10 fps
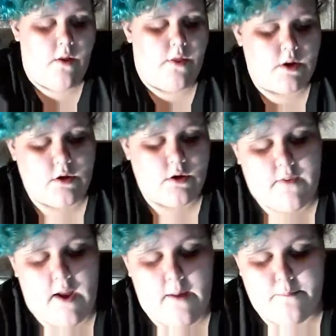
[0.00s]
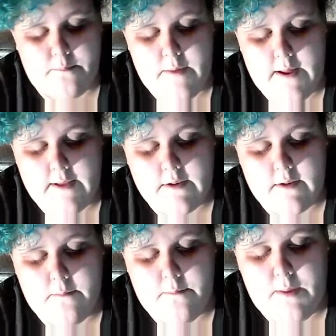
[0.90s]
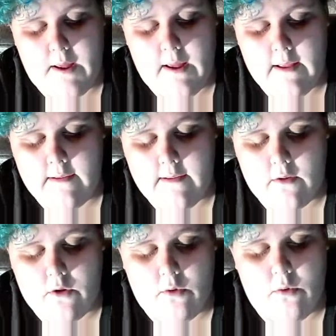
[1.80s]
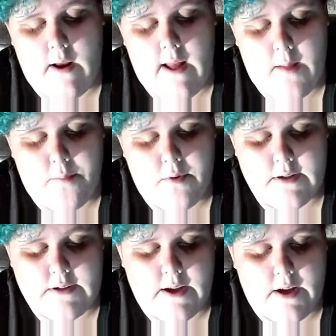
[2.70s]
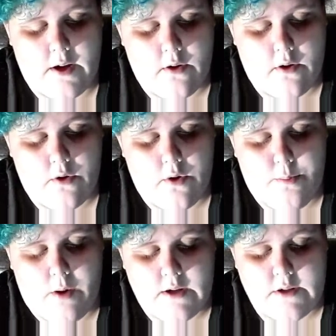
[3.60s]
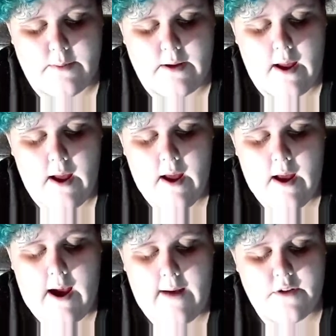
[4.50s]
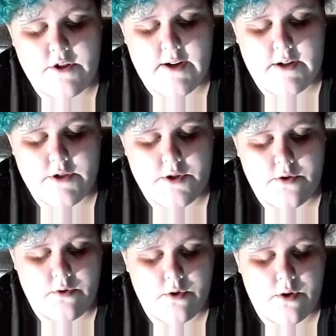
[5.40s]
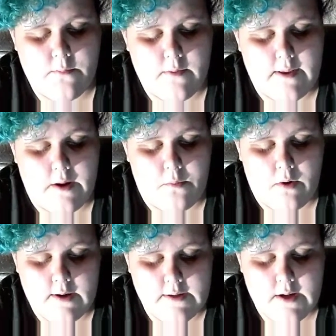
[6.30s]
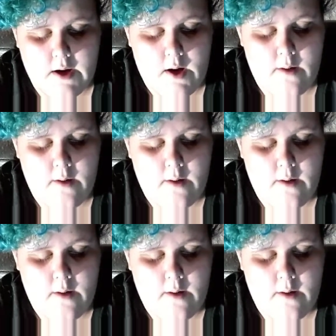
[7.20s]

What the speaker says: Those who have kept mid B's to an A plus, they could possibly have the chance to learn what they want,